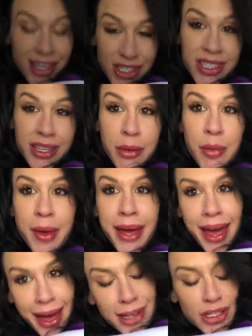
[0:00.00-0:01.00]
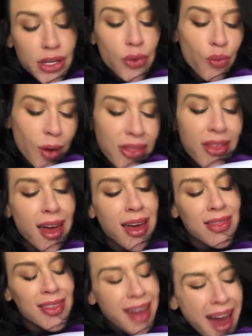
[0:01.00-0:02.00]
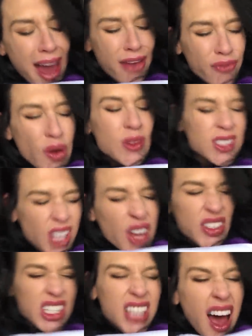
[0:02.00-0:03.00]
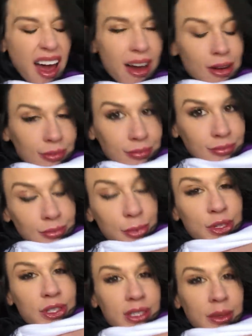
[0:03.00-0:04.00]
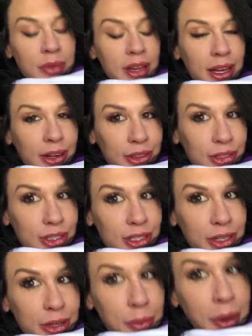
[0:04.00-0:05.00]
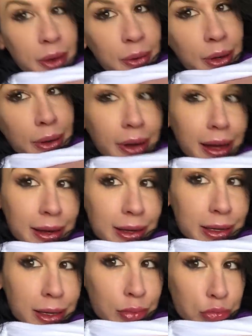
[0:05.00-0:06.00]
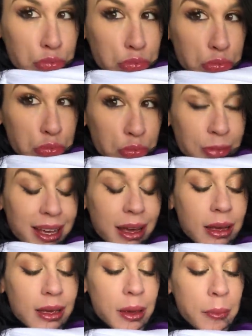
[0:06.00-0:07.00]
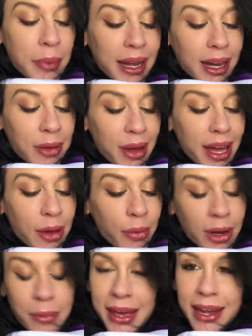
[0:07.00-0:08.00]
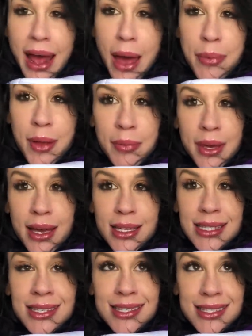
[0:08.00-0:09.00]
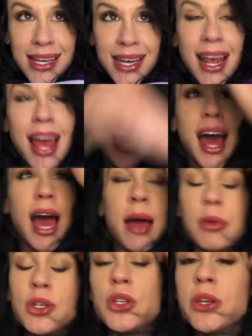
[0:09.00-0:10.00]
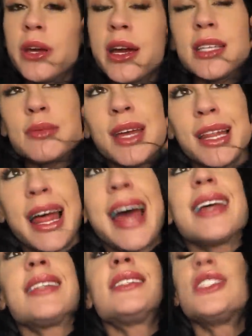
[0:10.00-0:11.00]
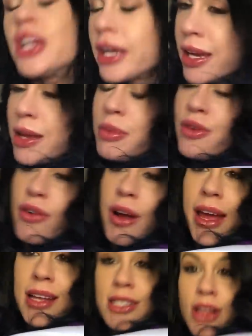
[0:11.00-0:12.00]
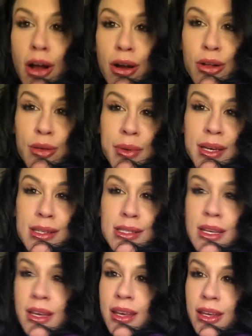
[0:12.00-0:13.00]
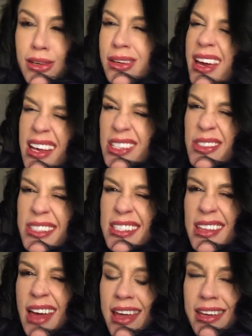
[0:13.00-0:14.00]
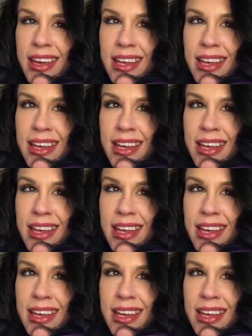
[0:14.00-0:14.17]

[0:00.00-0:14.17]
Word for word: Ashley coming back at you with the iPhone selfie style, which is something I don't usually do, but we don't got Nedim. But anyway, we're gonna make it happen because listen, I'm gonna show you guys my last check-in before I head to the Arnold because you guys are into that.